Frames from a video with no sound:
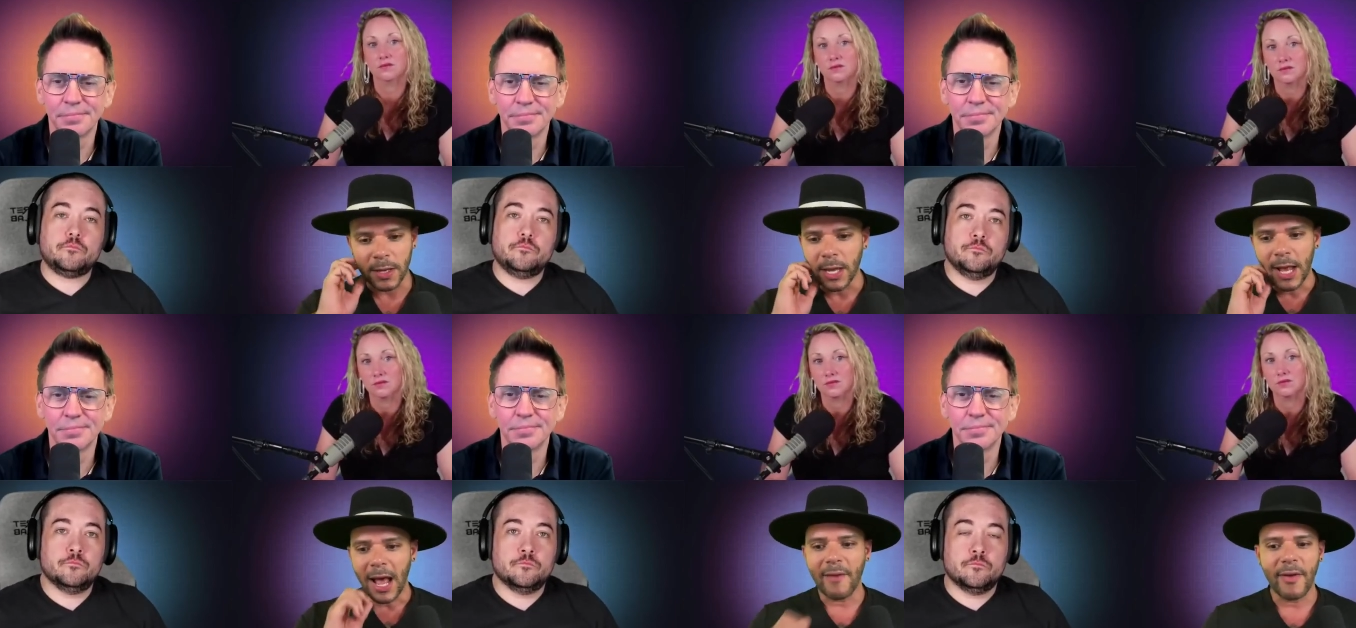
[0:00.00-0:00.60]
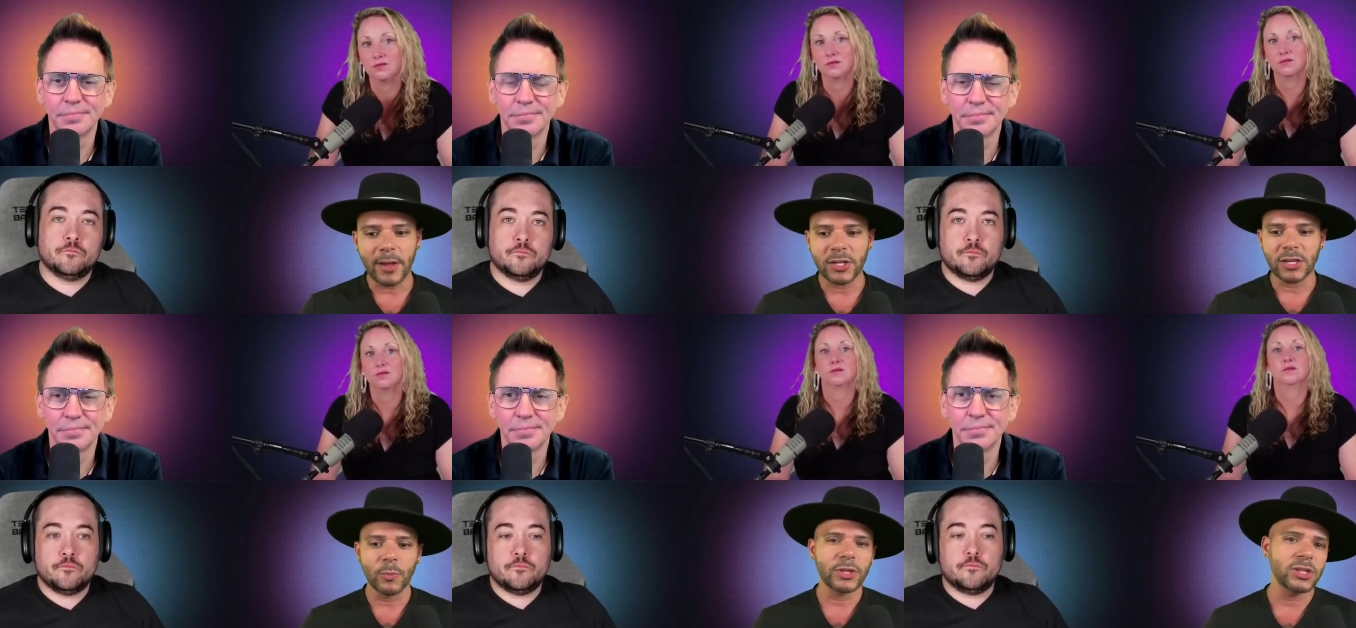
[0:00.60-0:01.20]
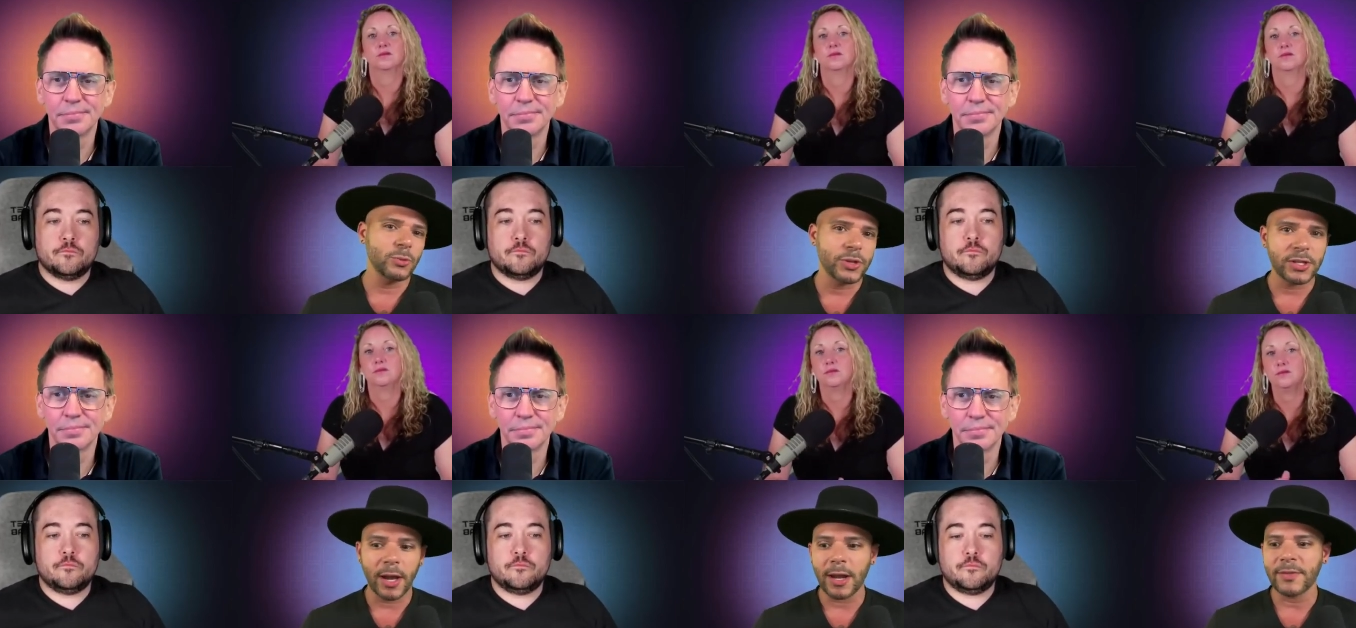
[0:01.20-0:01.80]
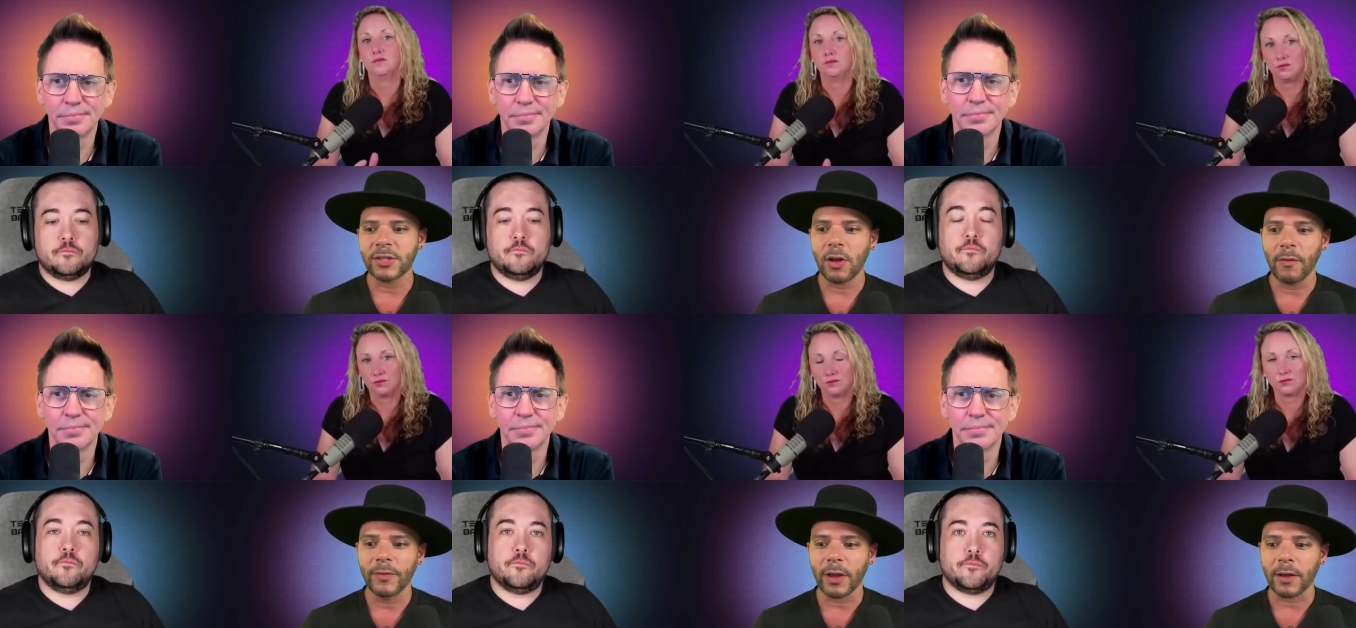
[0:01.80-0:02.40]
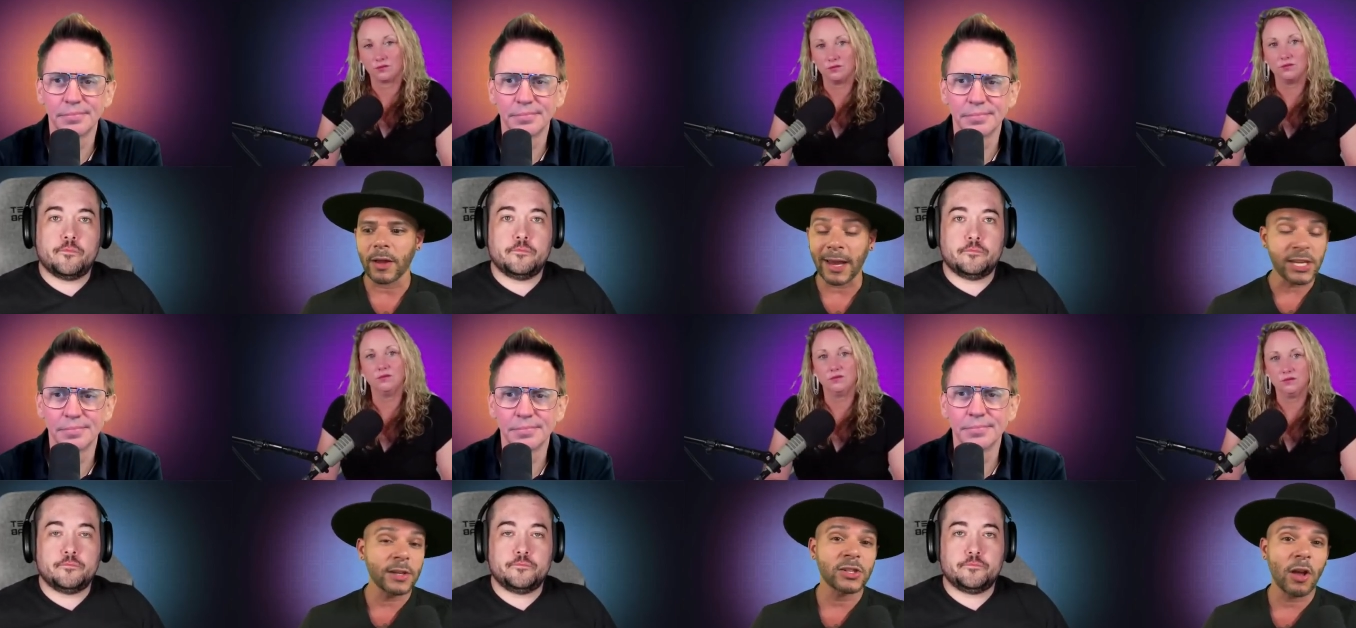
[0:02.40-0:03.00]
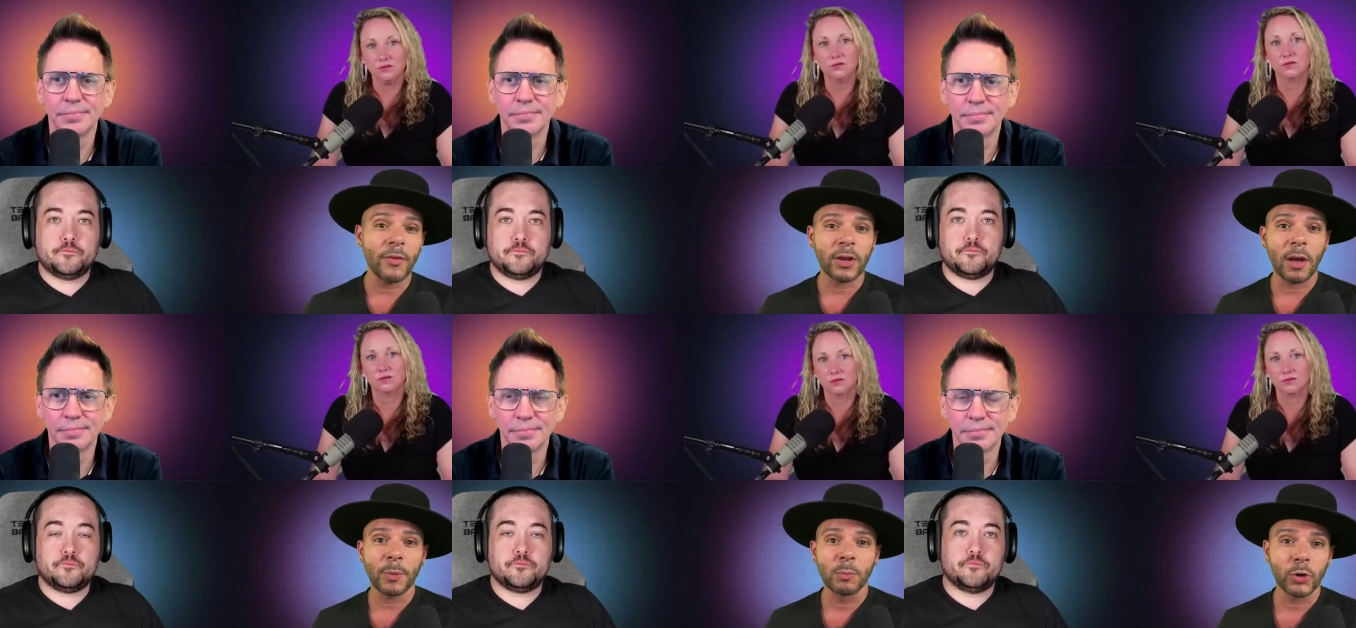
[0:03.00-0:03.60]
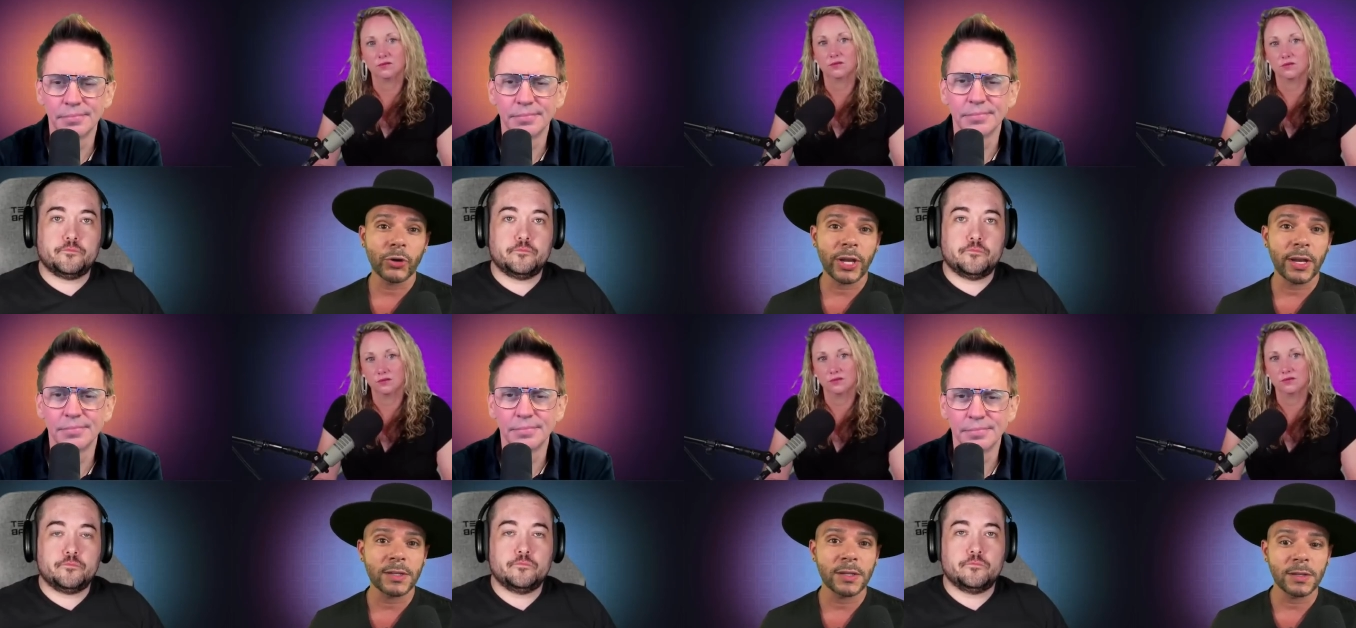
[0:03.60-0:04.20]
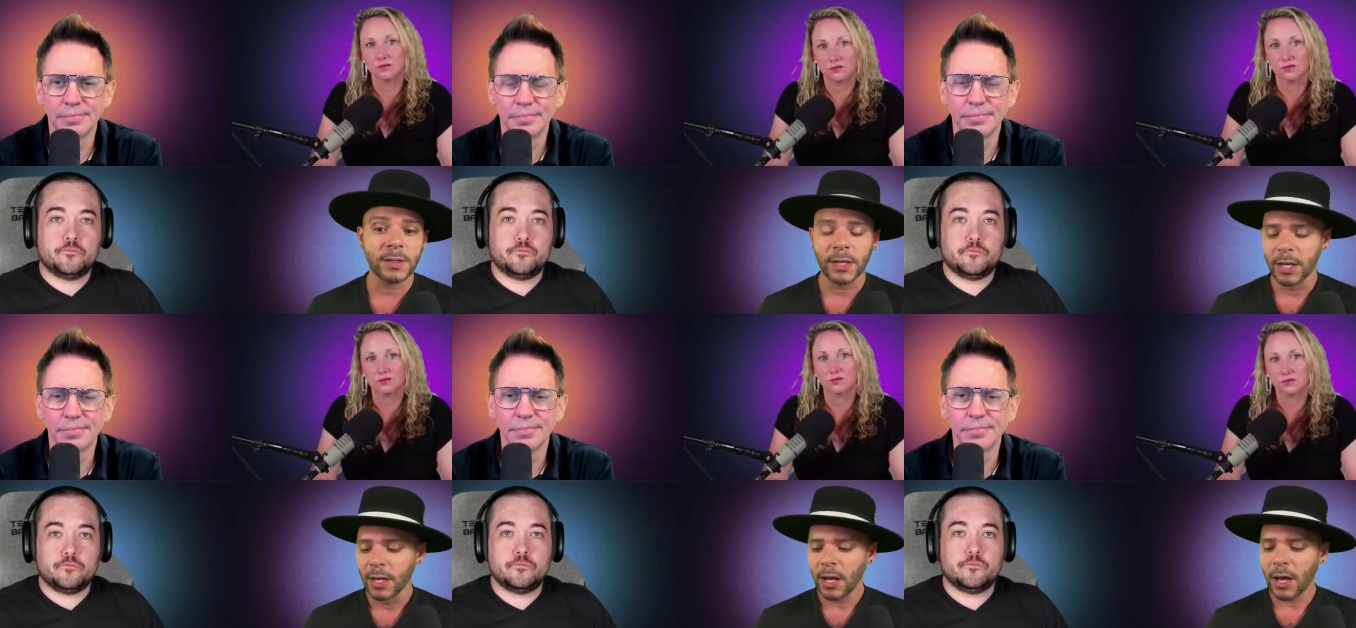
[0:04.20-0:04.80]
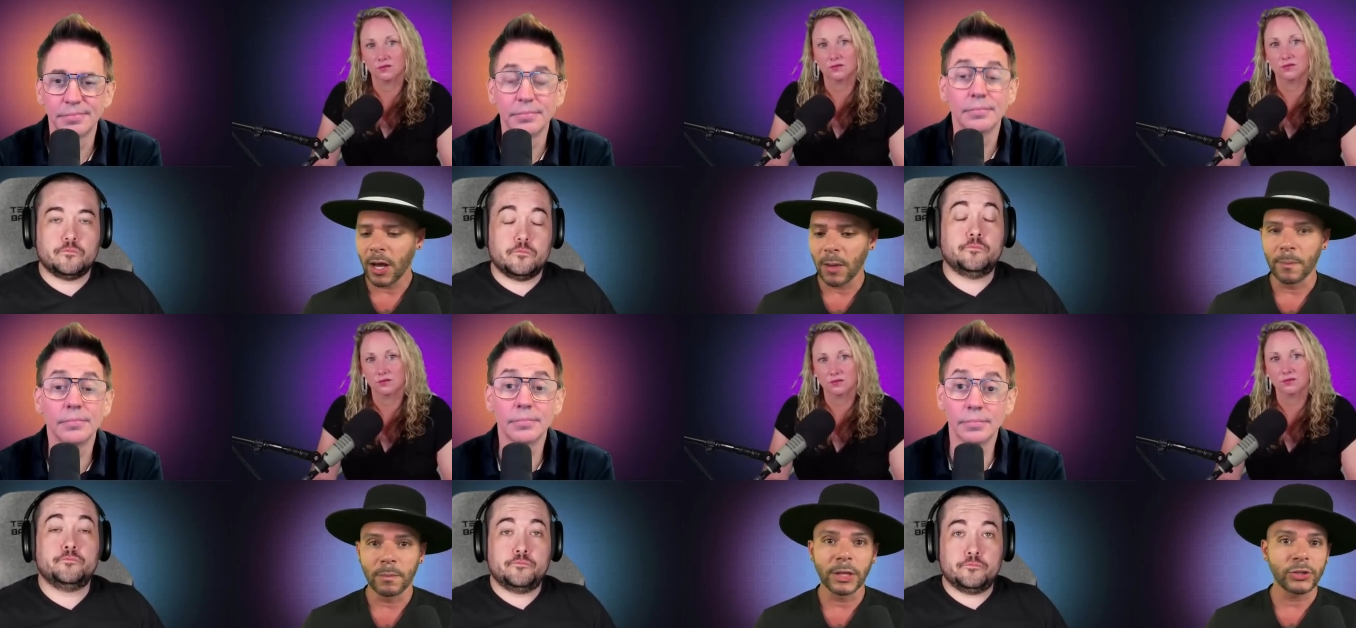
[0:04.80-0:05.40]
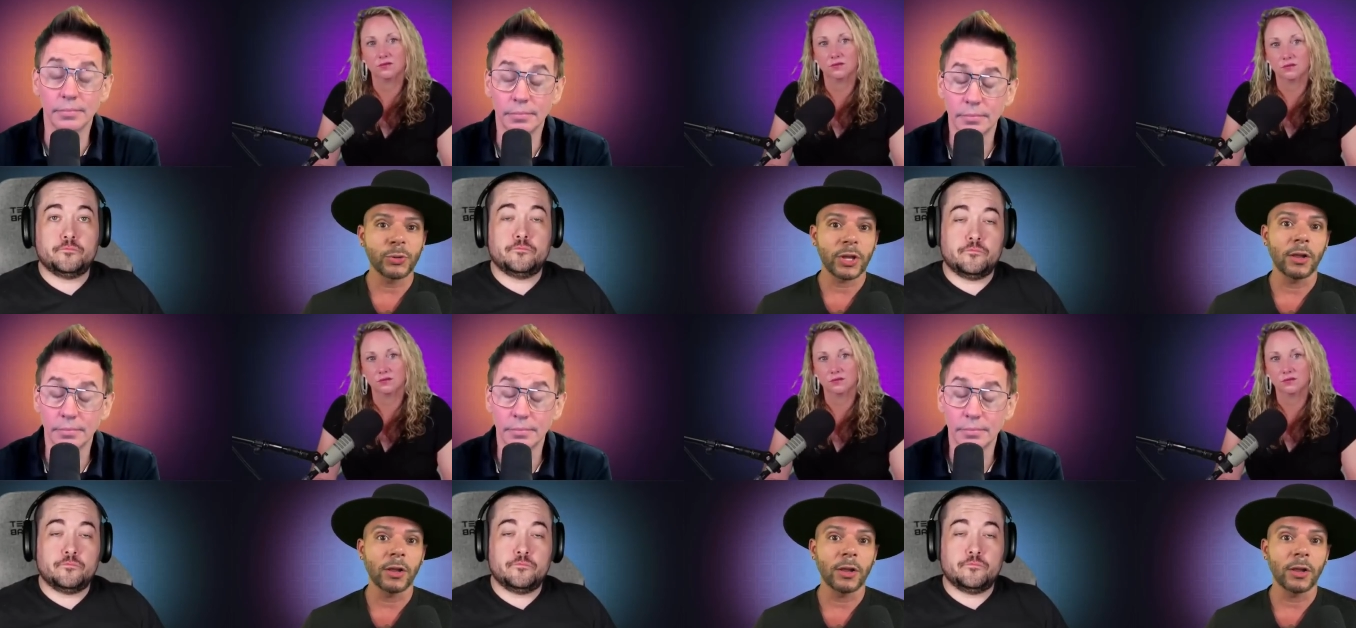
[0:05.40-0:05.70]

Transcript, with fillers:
Speaker 1: and I've had some with suicide. I've solved, I, actually, I solved a couple murder cases because mm-hmm.